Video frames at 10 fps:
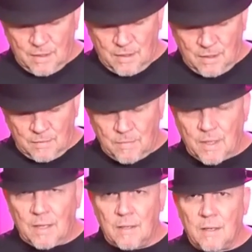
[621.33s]
Um,
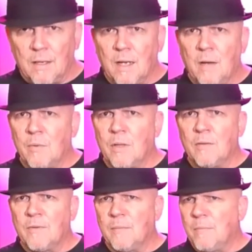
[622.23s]
I would
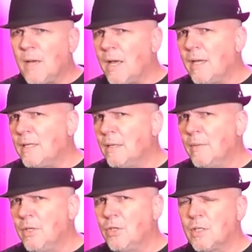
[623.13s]
love to buy a
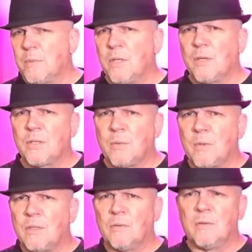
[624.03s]
Temi just because I
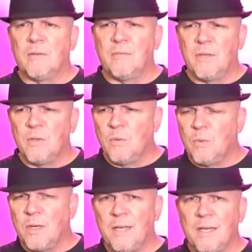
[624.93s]
want to review
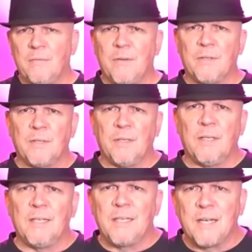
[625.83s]
what it
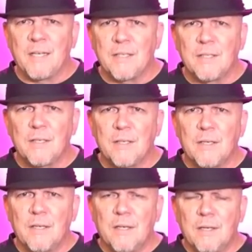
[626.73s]
physically does,
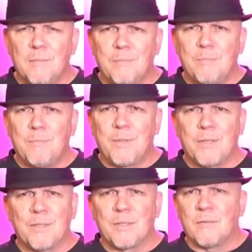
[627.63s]
but
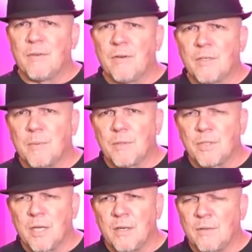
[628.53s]
this is a very small
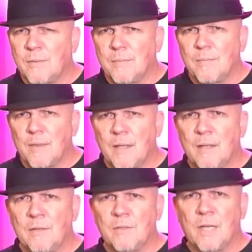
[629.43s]
channel,
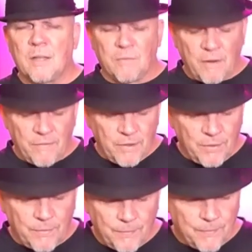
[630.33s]
and there's not the
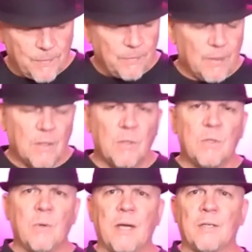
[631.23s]
revenue
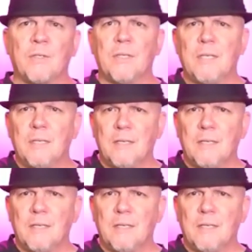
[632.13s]
to actually